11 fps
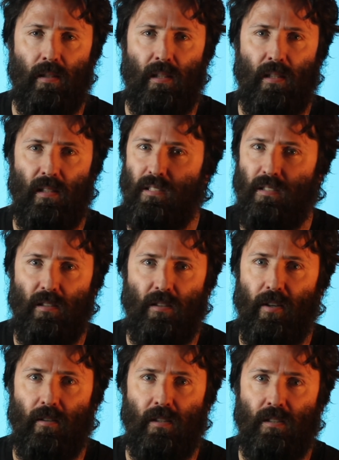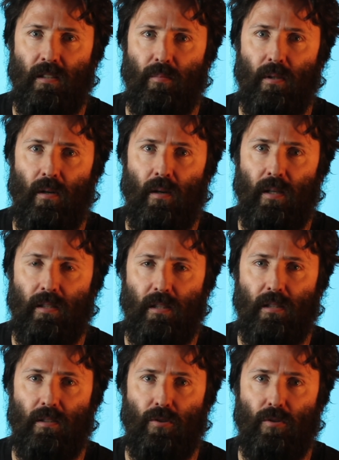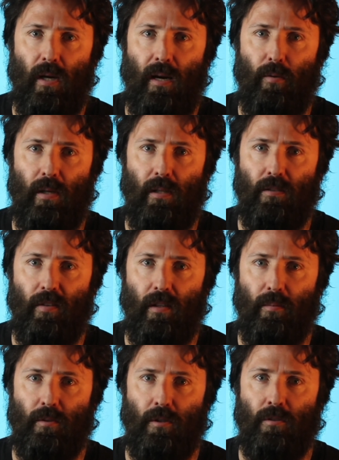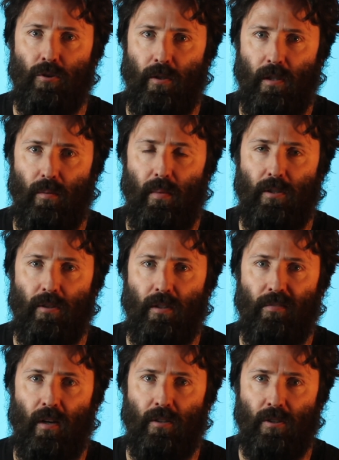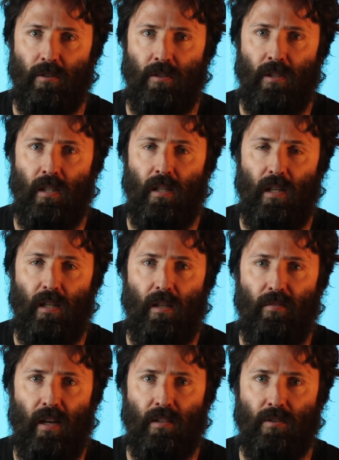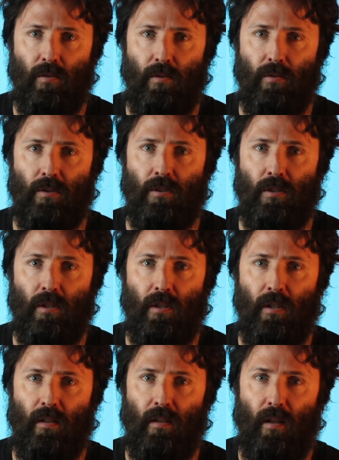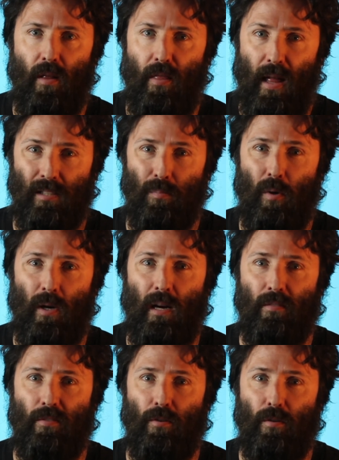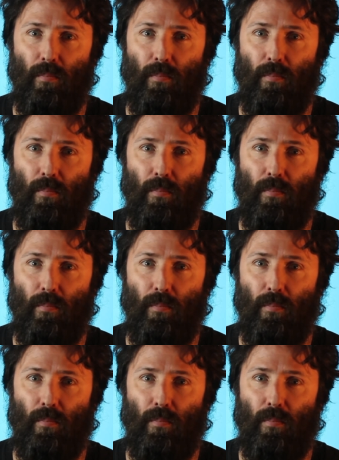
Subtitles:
This is a very similar idea to how we developed trigonometric functions in the advanced course. That's mod arg form.